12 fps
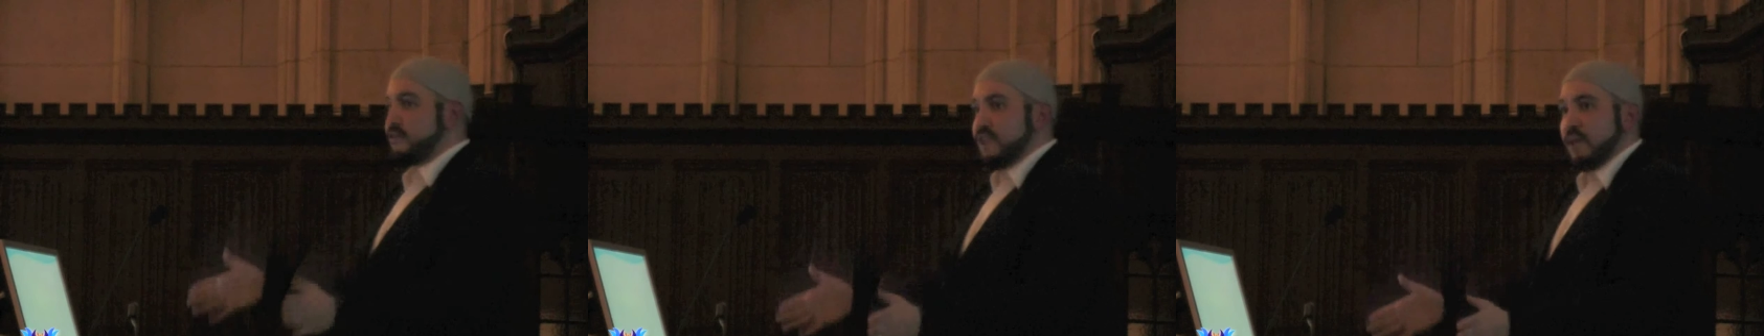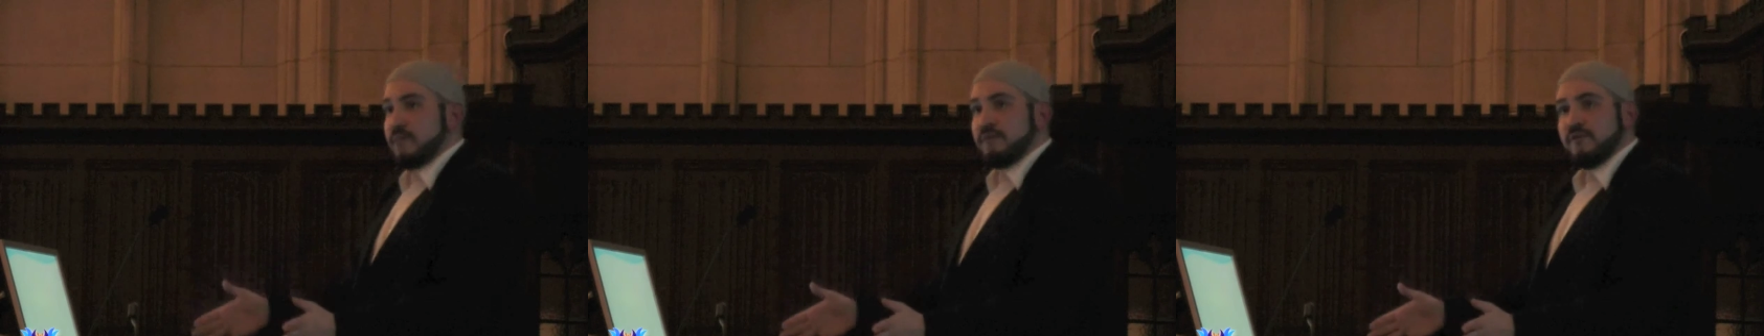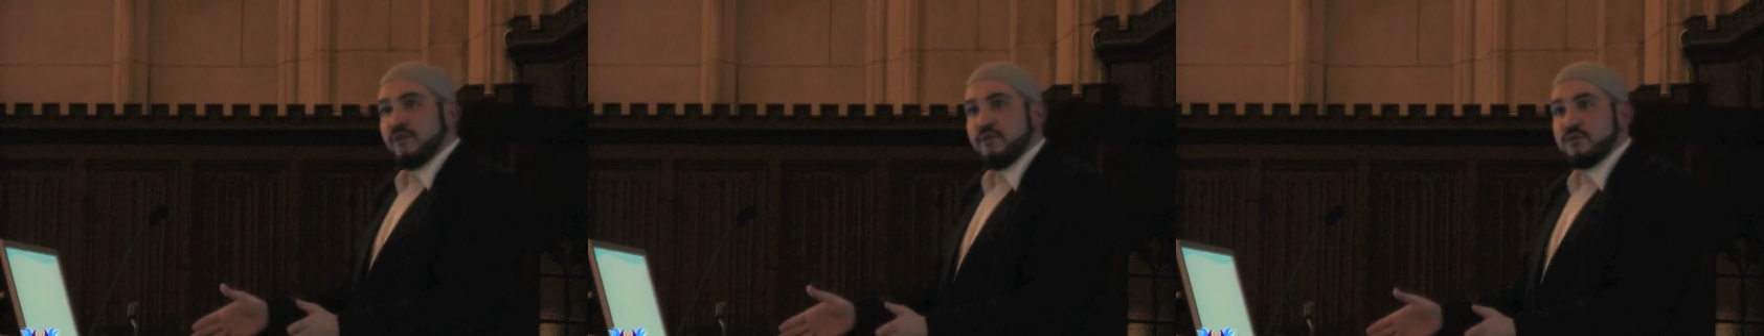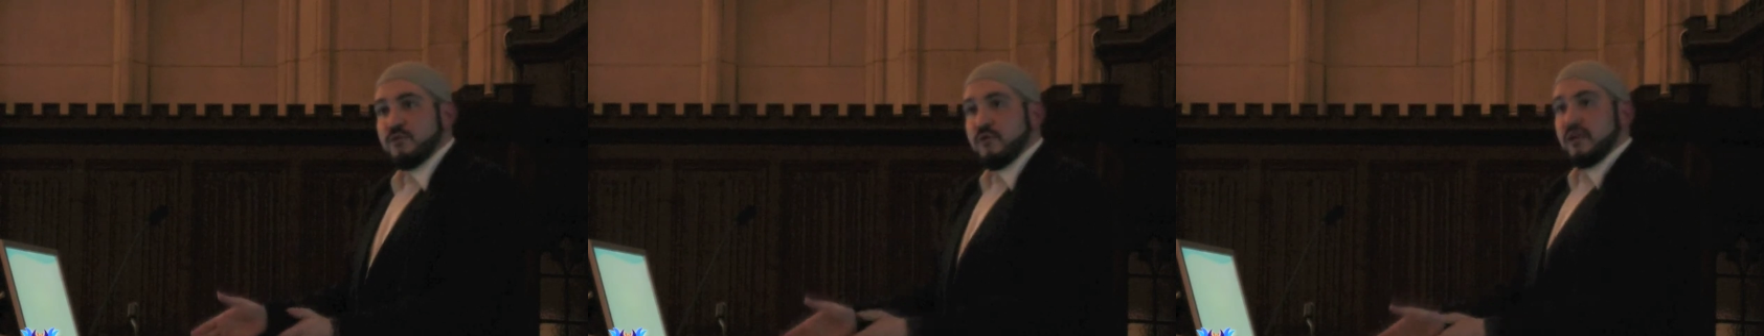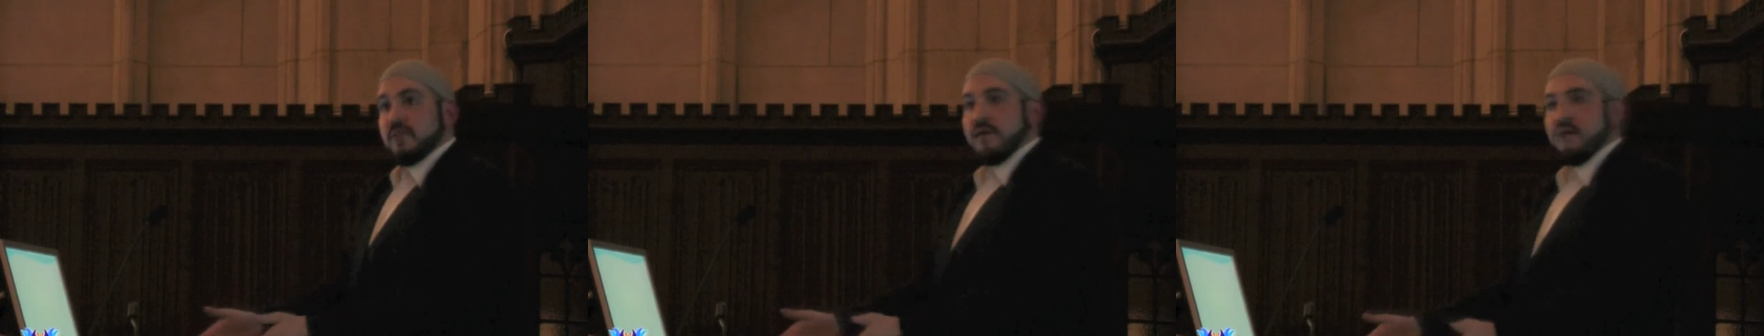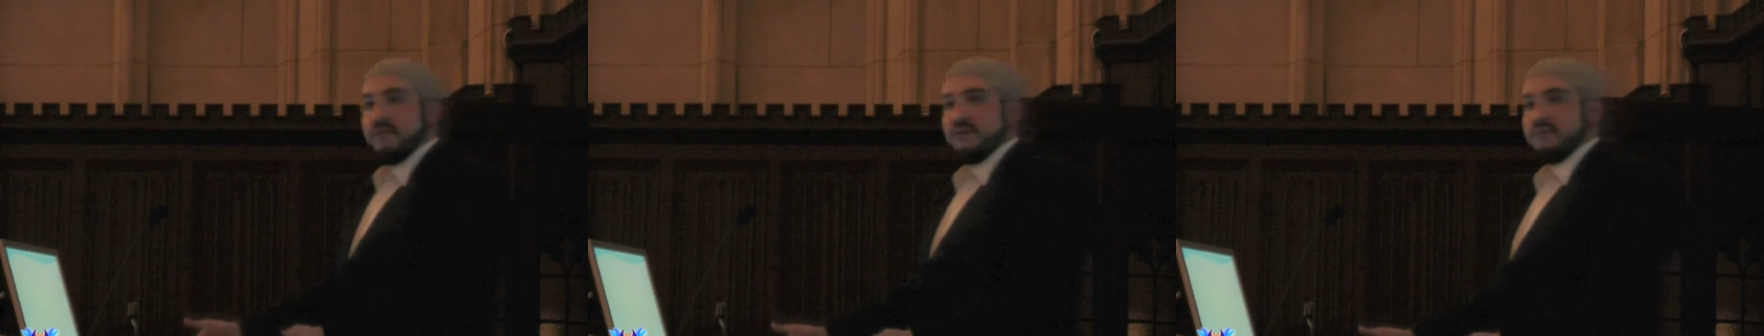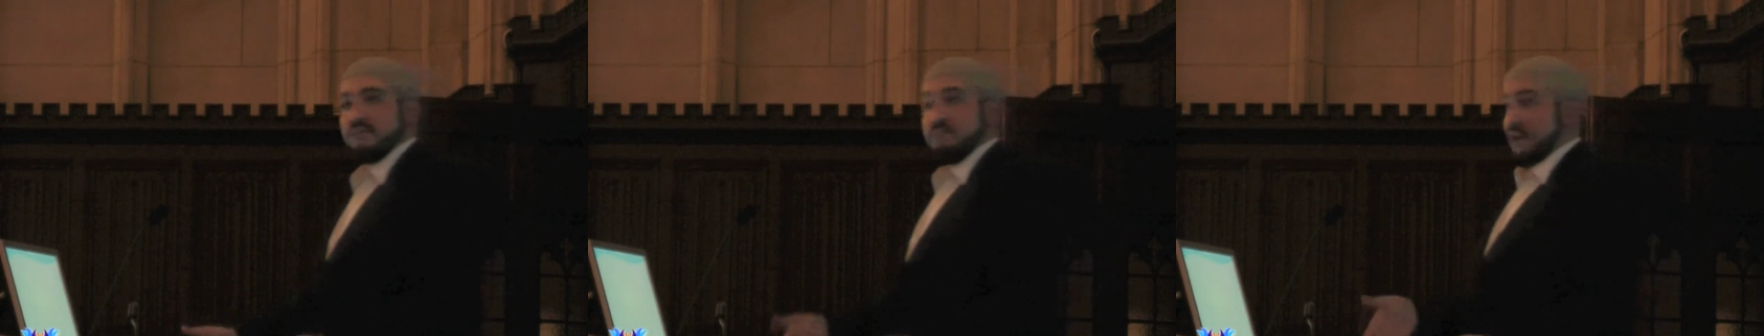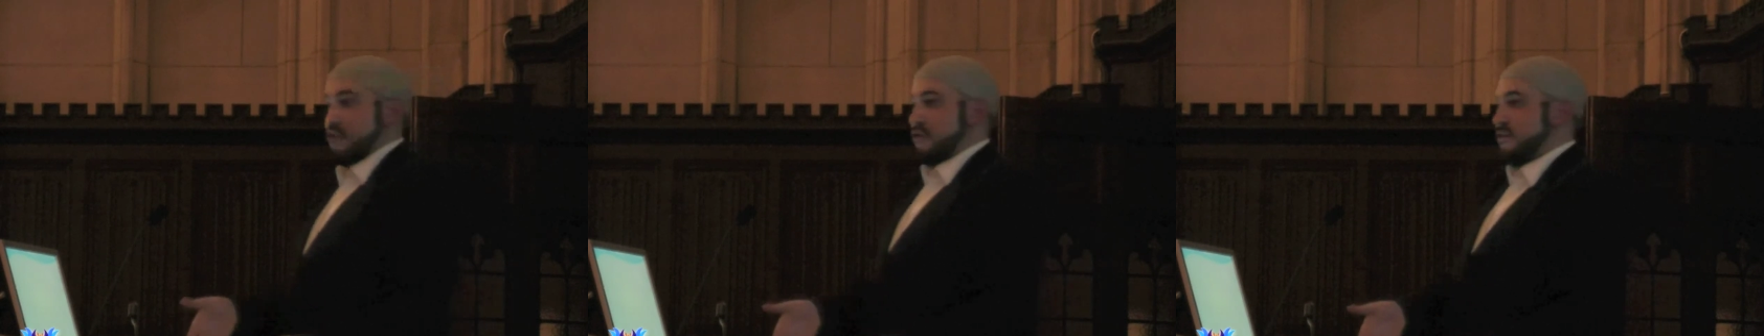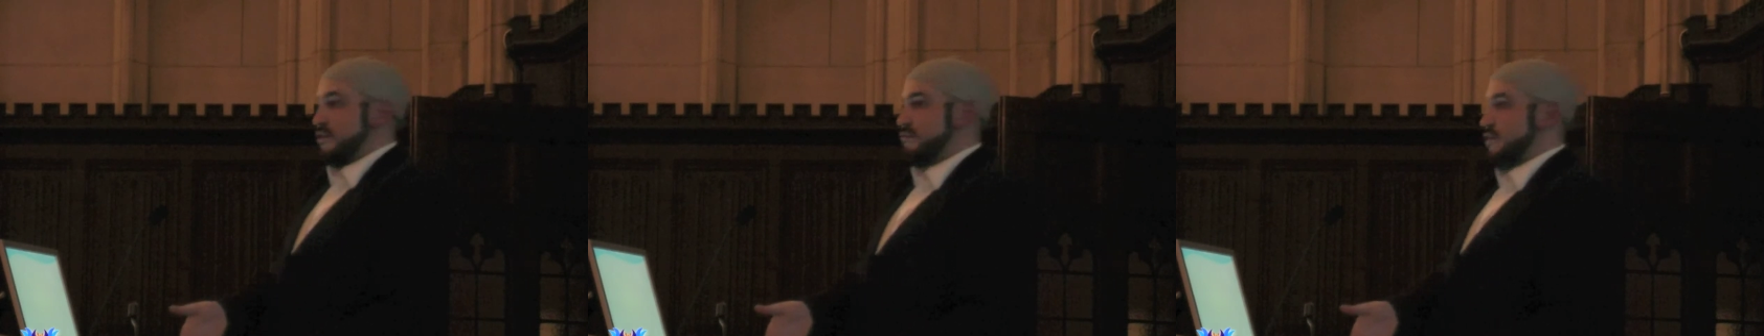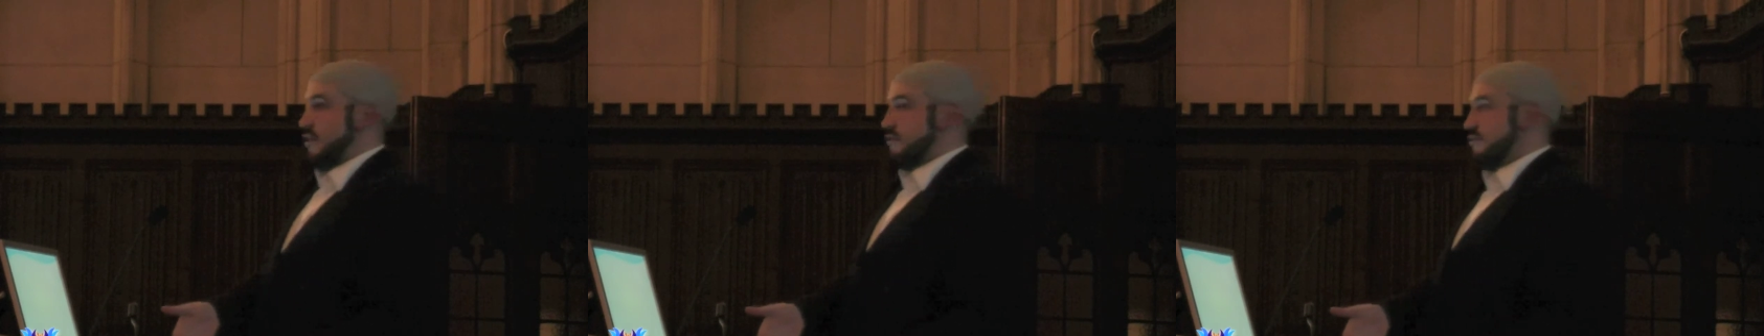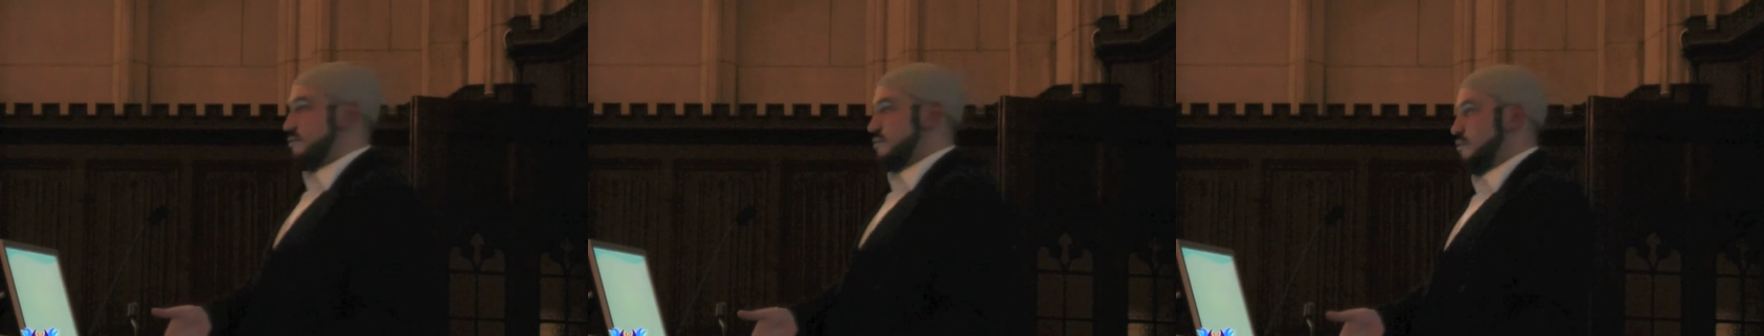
Islamophobes talking about this, mentioning this verse,